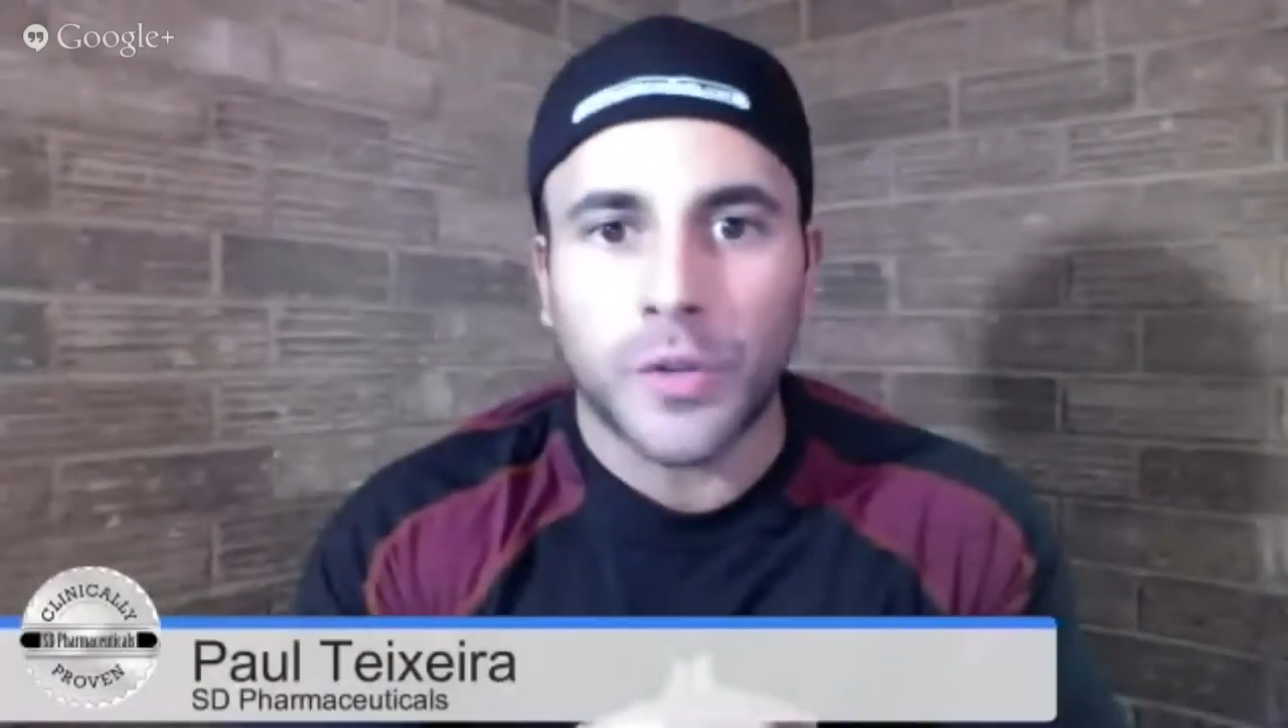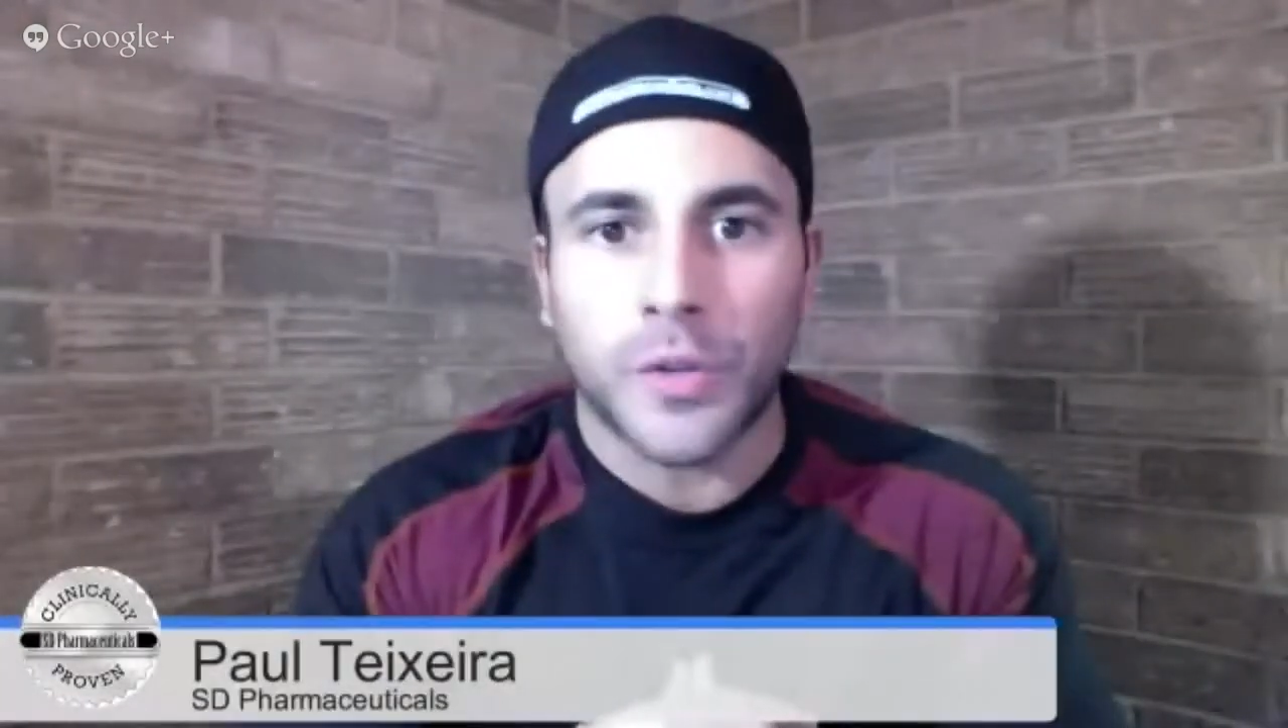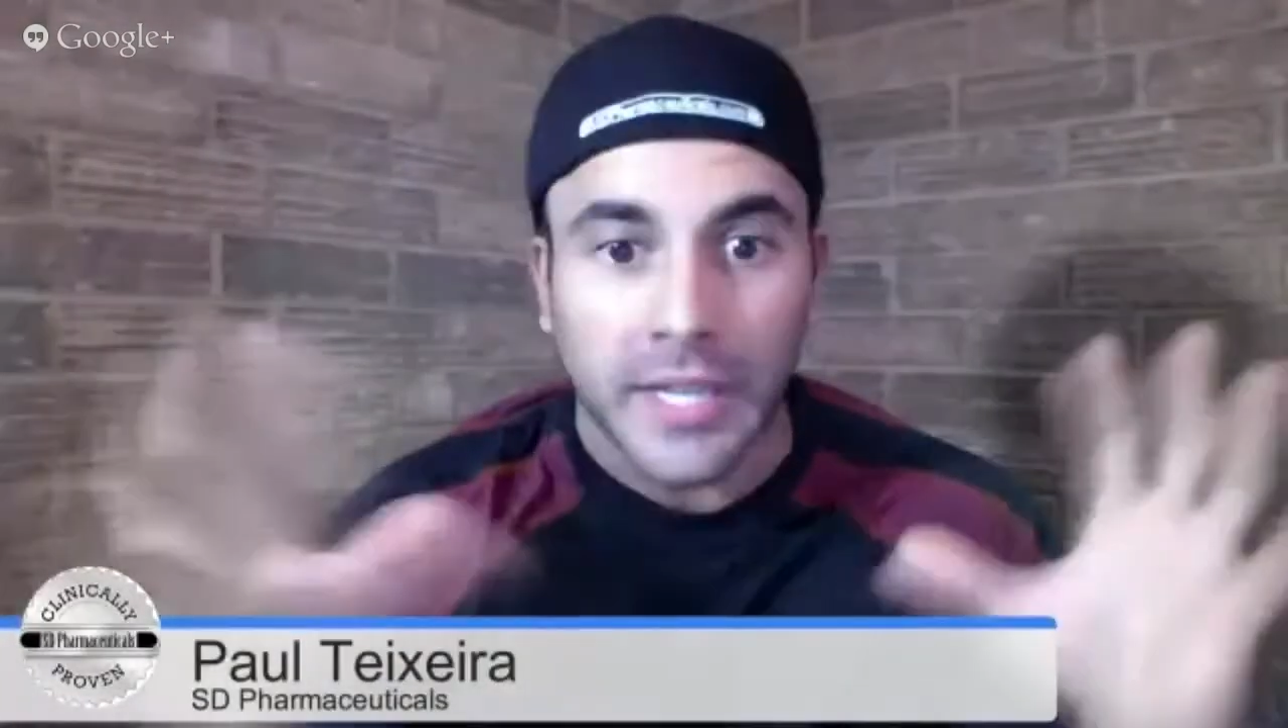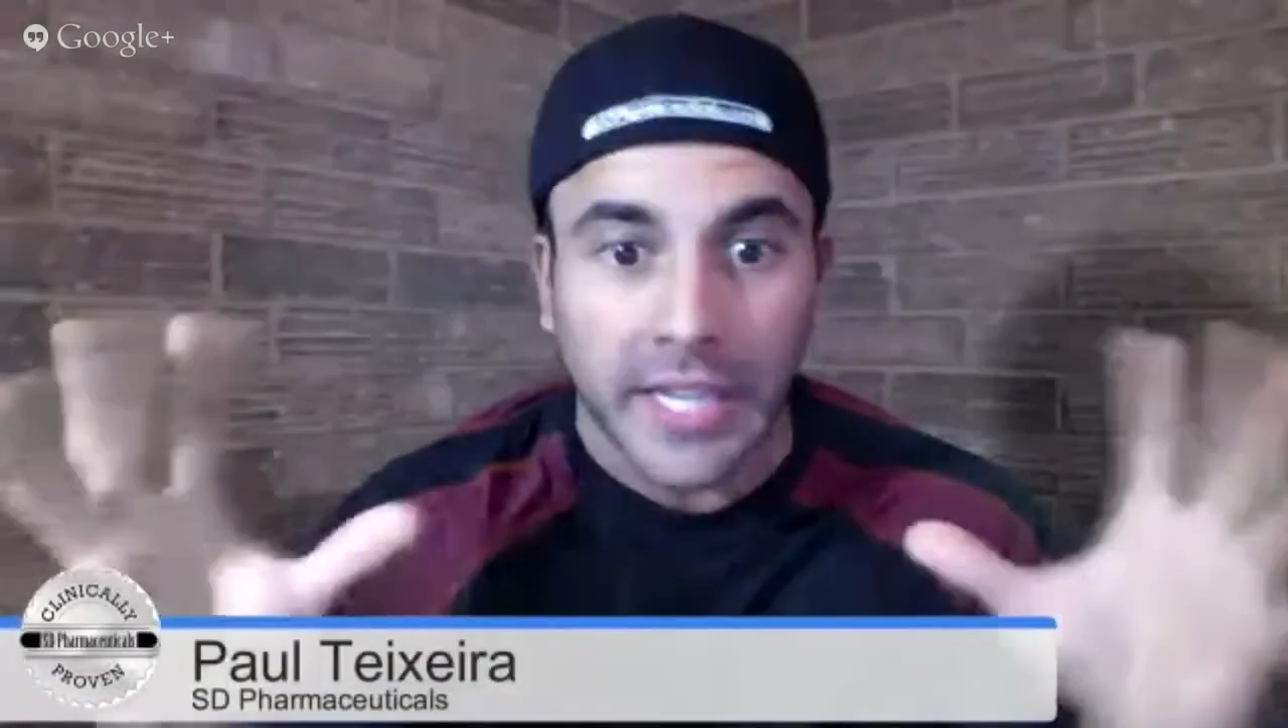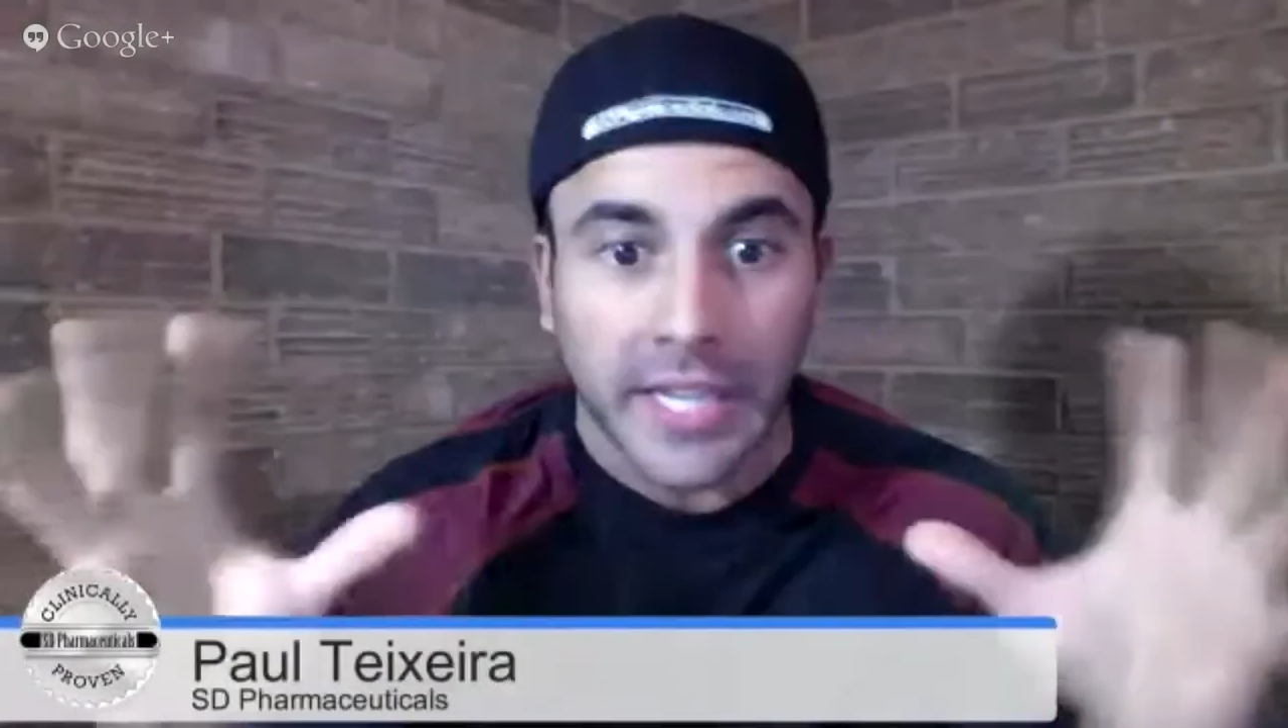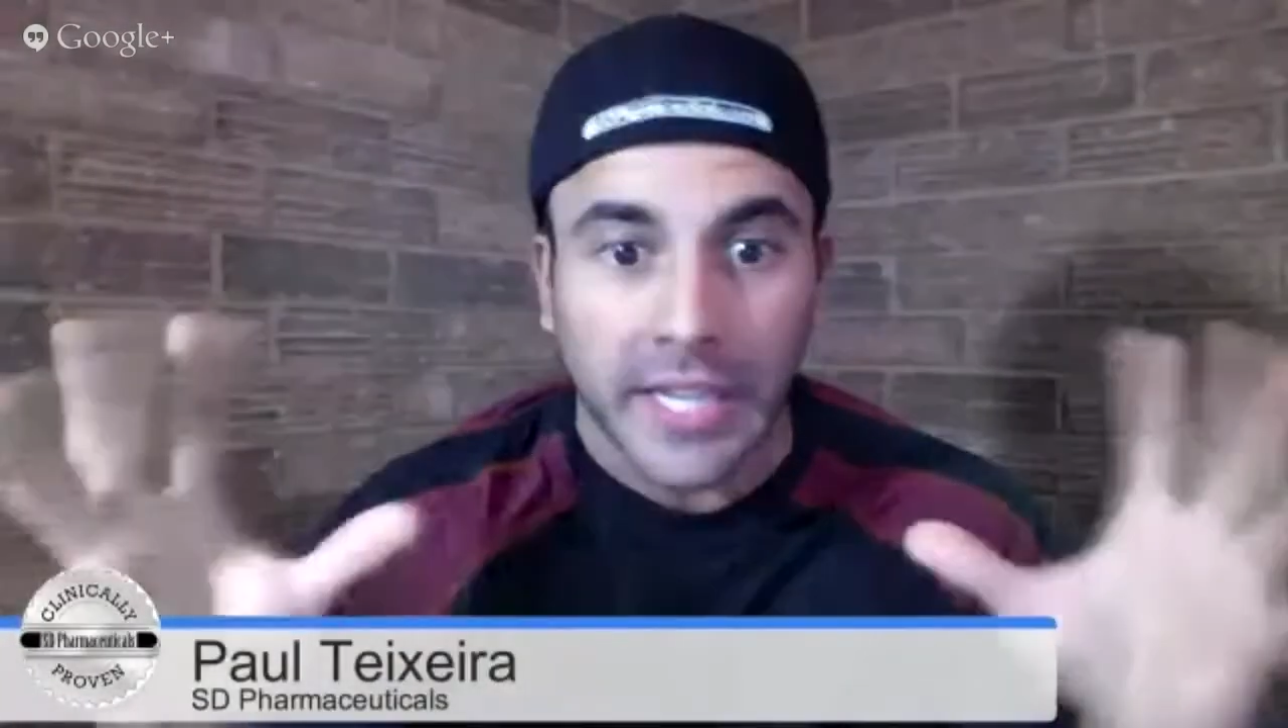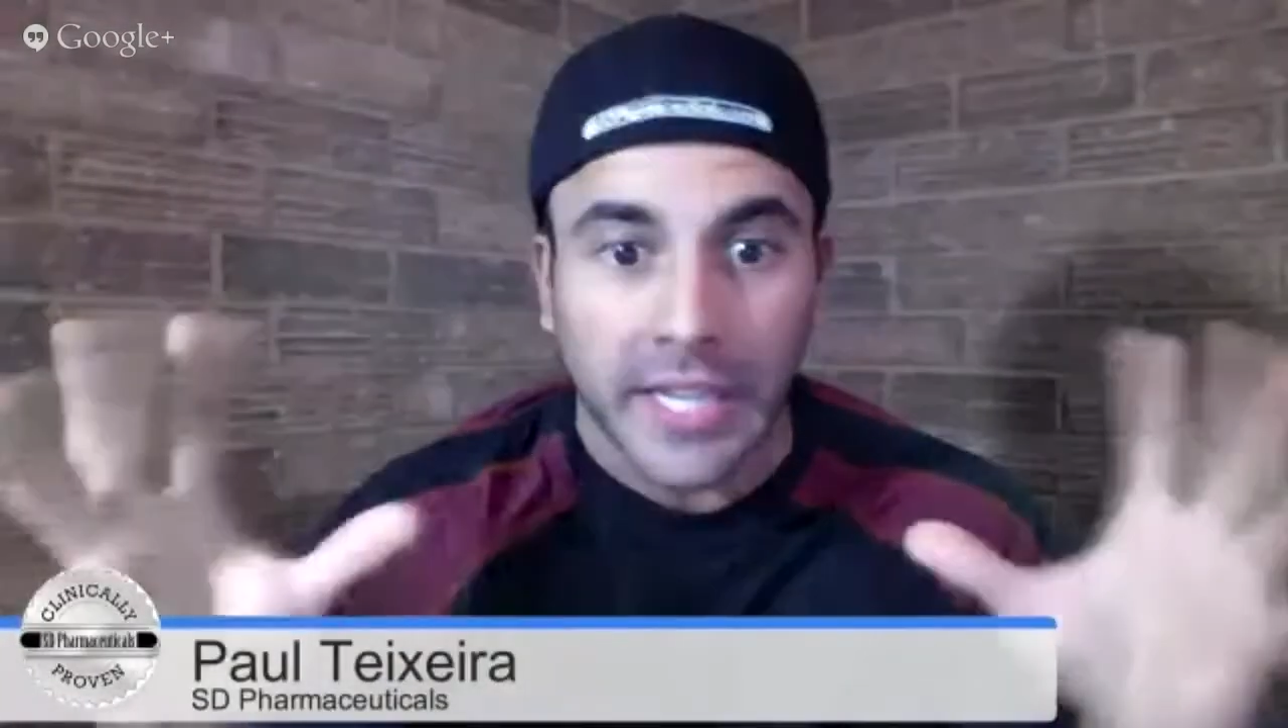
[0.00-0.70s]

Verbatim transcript: an elite